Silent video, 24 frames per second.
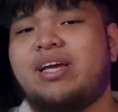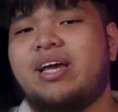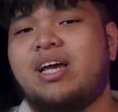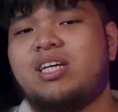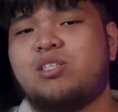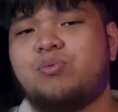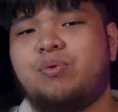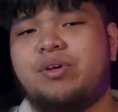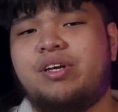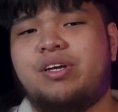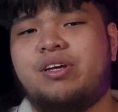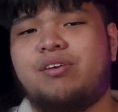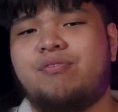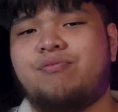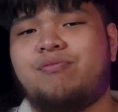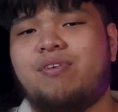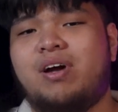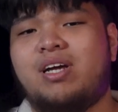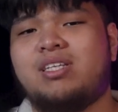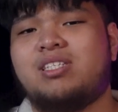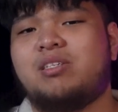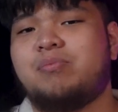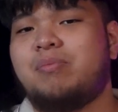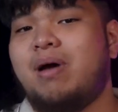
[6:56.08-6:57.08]
to guess where you can
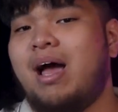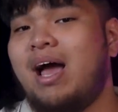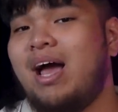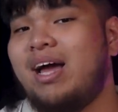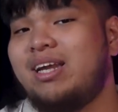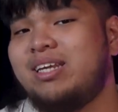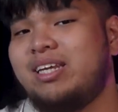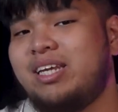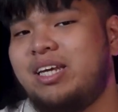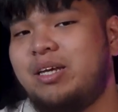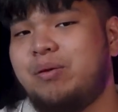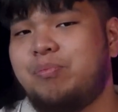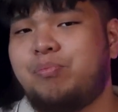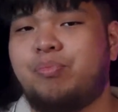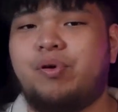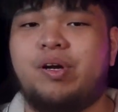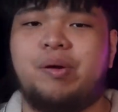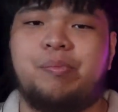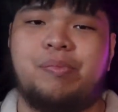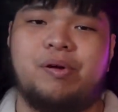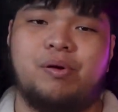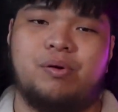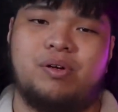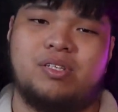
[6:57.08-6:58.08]
find some handy
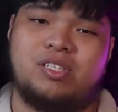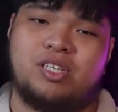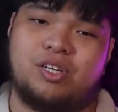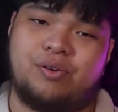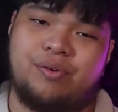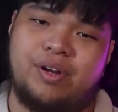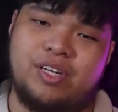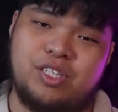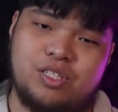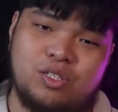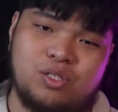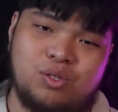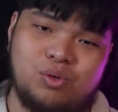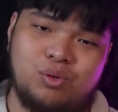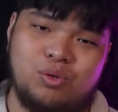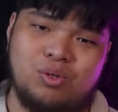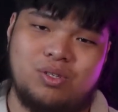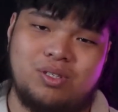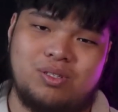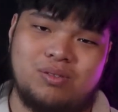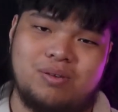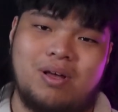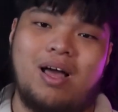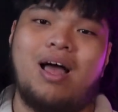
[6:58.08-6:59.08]
pre-built integration
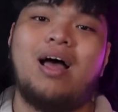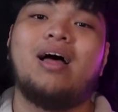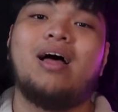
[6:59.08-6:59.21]
tools?